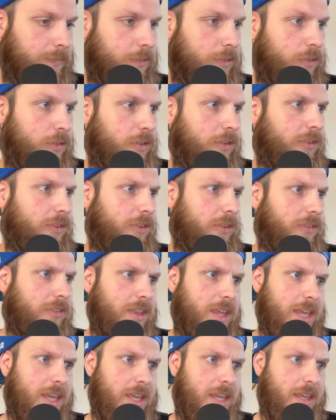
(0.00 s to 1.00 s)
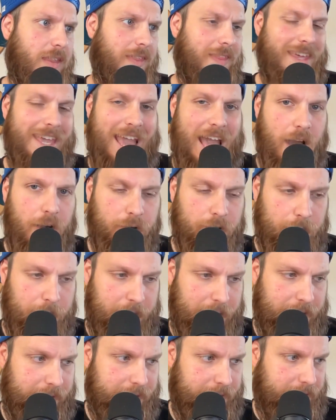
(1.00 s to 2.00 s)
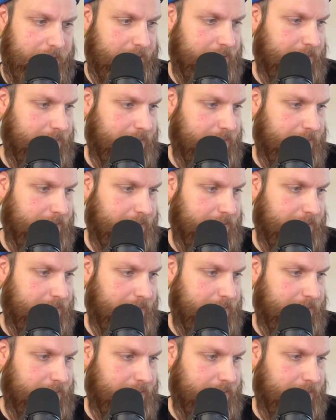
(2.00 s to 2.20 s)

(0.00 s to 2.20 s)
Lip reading: So this is the Alchemist.